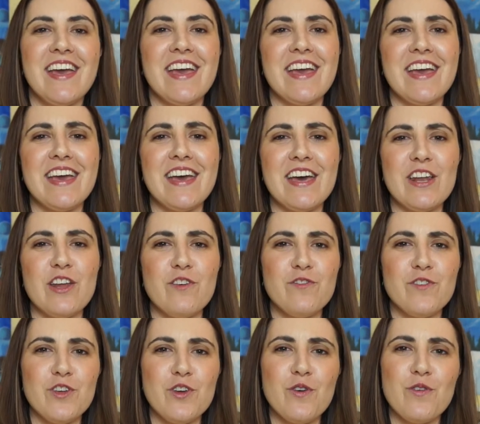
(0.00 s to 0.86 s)
and a
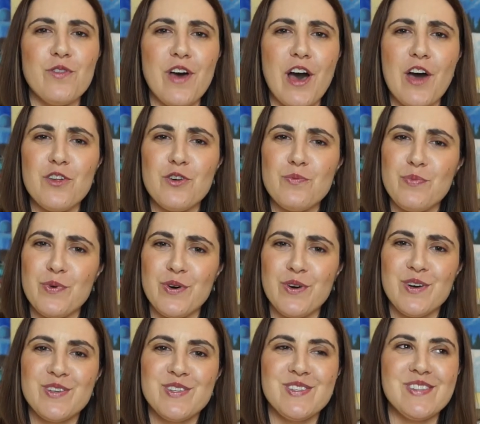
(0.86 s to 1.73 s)
few of the other
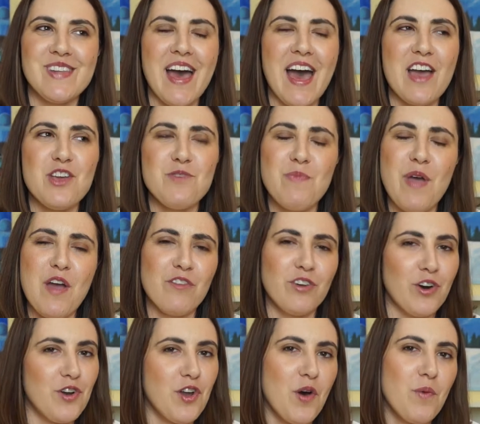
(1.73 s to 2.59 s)
books that you may have
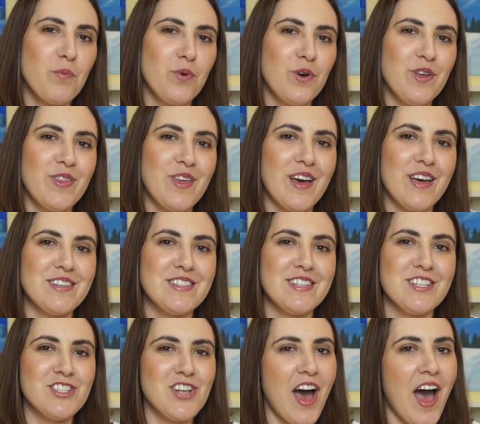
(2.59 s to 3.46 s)
grown up with
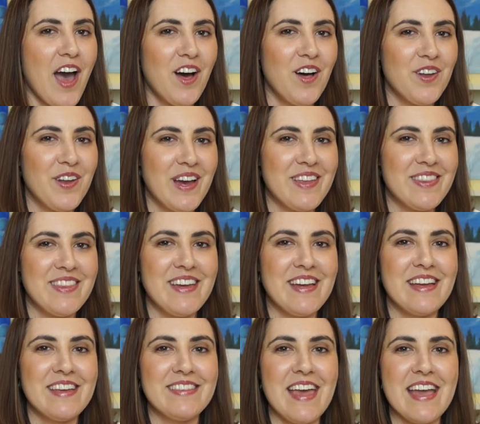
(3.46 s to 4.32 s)
as a child. I
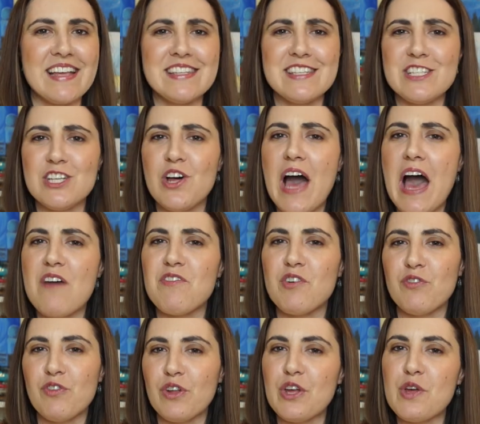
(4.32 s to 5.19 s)
think they can still have
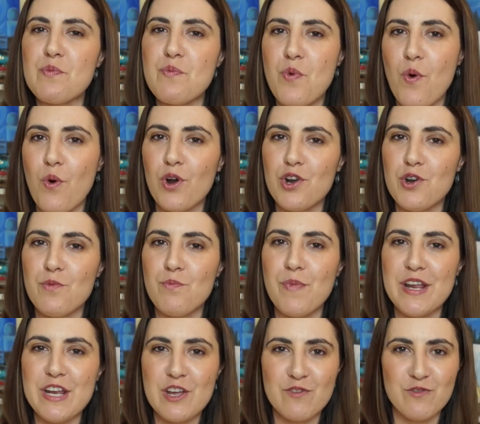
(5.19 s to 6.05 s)
a really
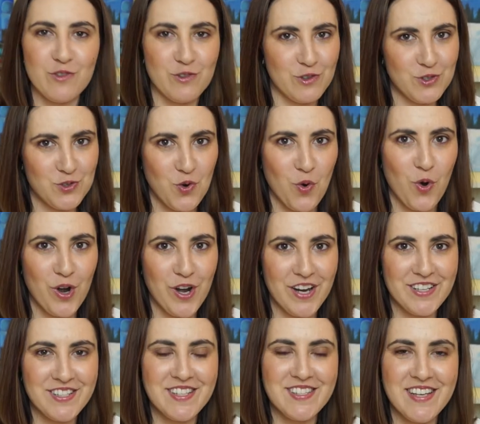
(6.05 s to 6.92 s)
important, meaningful
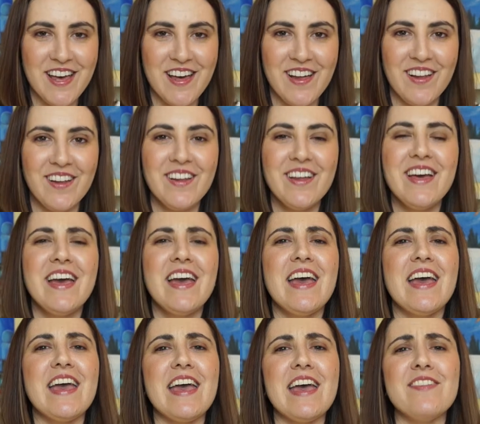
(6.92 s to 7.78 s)
story to tell,
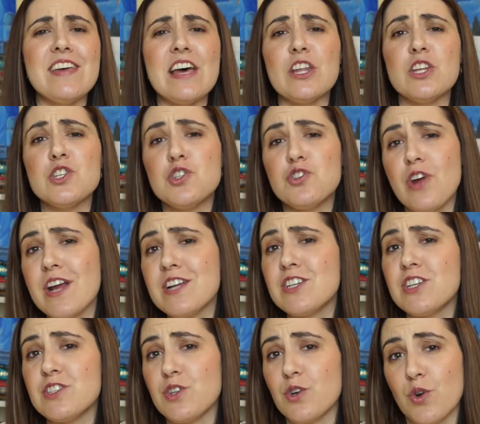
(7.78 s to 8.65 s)
and the
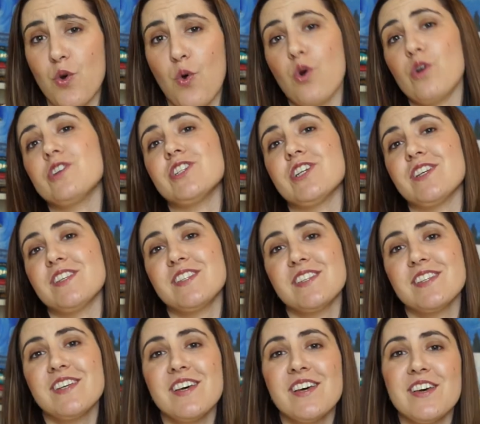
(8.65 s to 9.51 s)
illustrations are
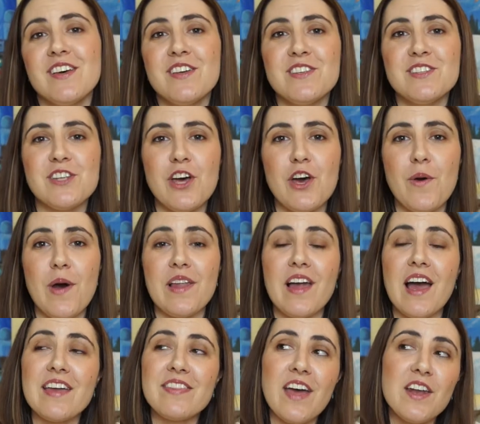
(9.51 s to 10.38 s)
gorgeous. So I
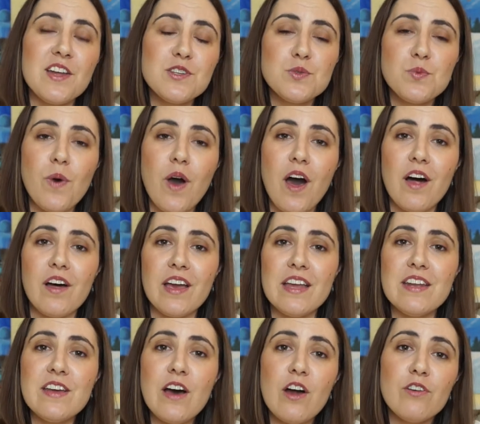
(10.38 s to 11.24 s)
like that as well,
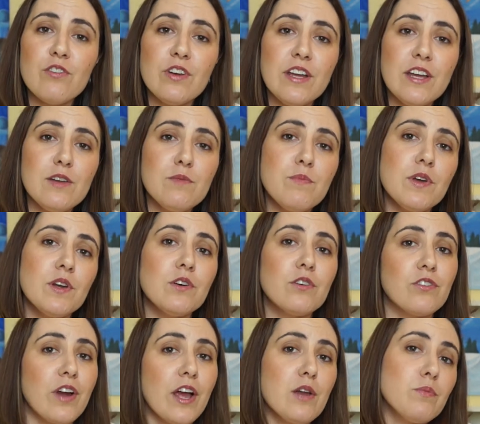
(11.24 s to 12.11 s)
and I'll read
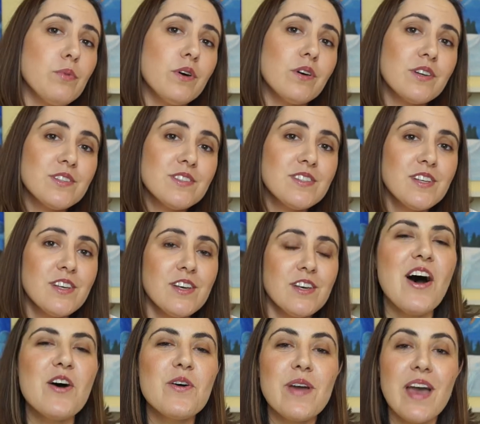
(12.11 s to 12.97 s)
middle grade books.
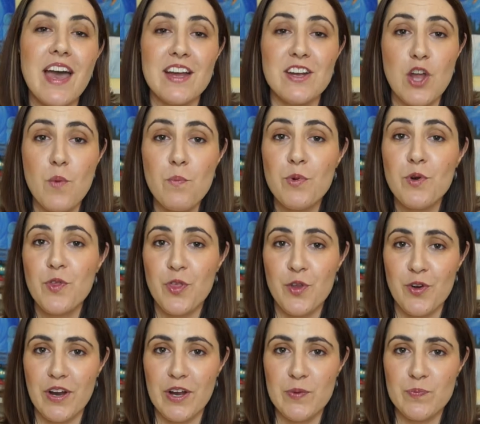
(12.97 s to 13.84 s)
Okay, number
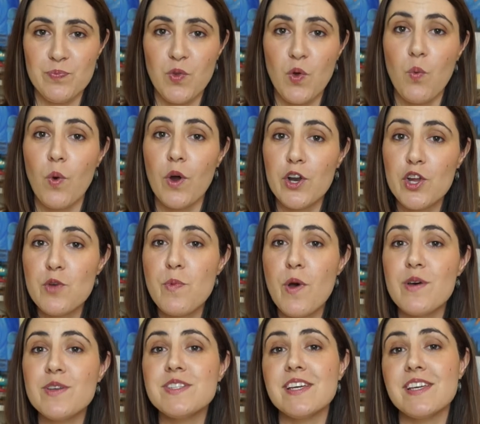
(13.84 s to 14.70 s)
3. What are you
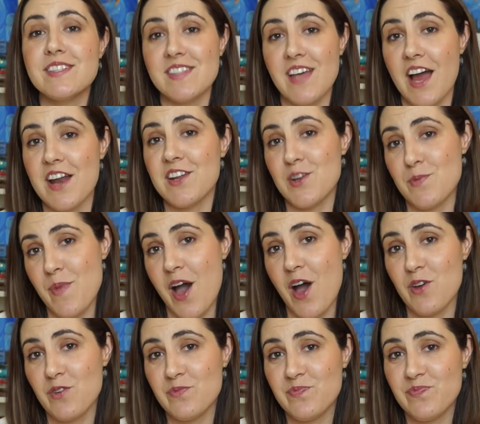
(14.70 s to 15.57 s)
most excited
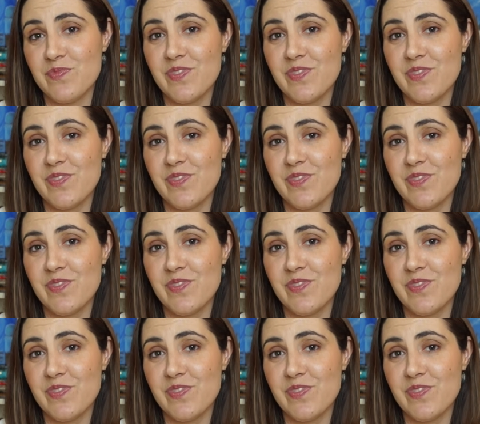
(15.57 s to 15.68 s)
about?